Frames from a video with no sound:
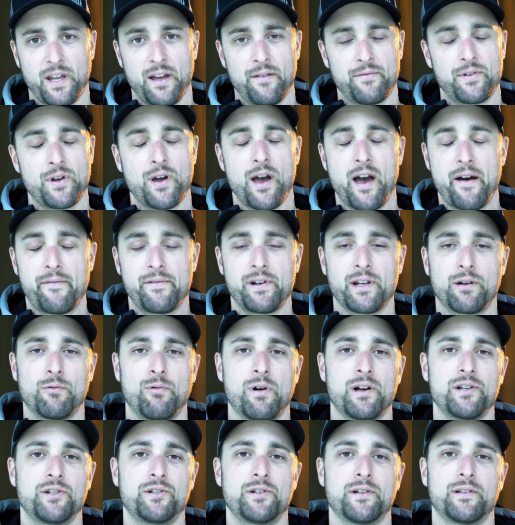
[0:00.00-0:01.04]
If you have any
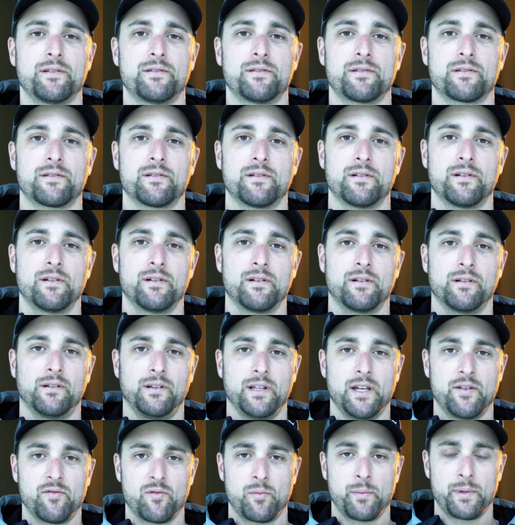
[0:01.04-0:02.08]
questions,
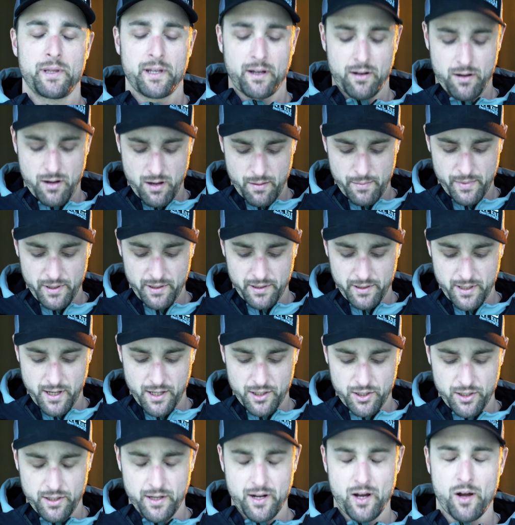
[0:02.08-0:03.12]
leave them in the comments
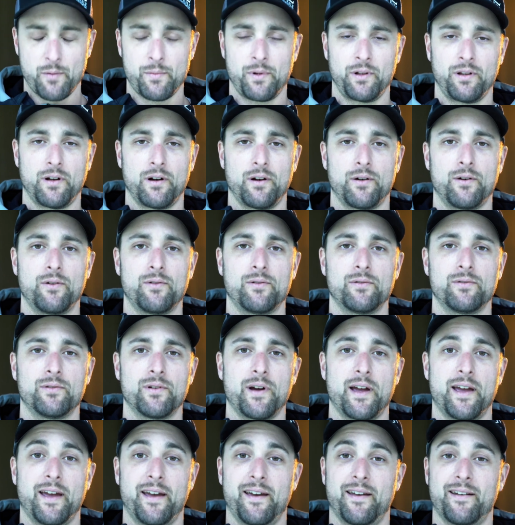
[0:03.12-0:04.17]
section down below
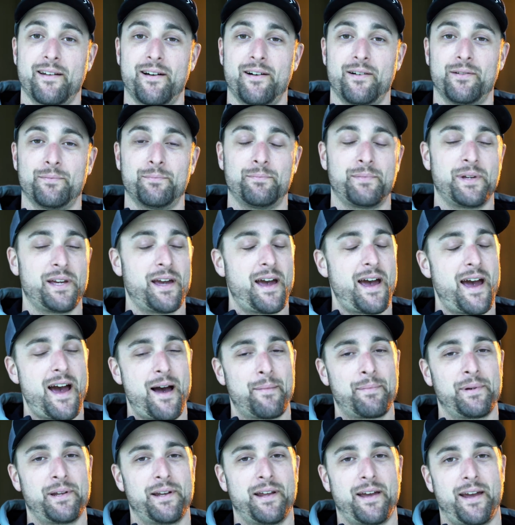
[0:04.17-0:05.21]
and I'll be
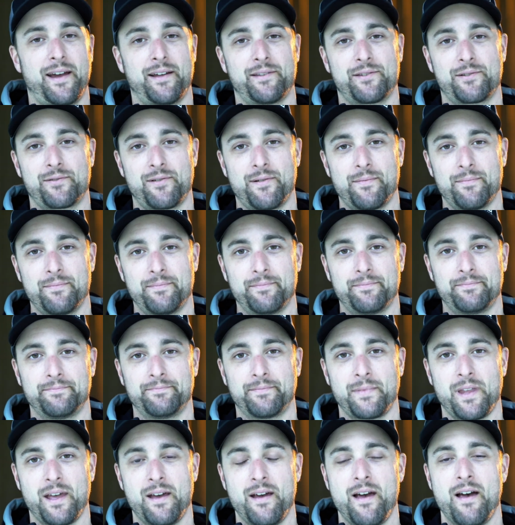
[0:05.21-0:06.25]
happy to answer them.
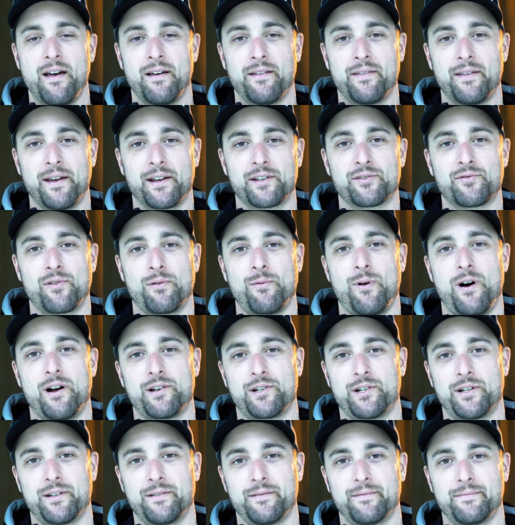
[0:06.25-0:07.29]
Thanks for
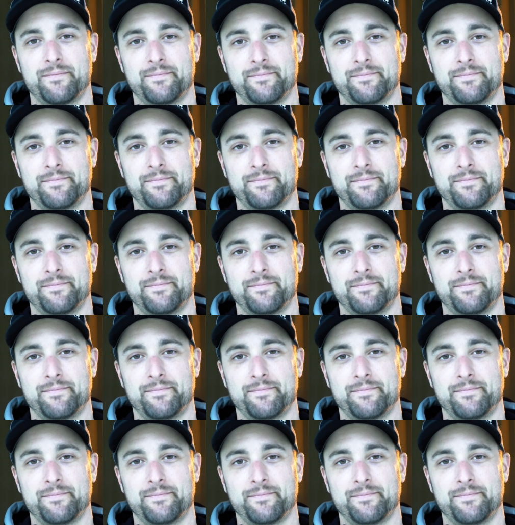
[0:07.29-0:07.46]
watching.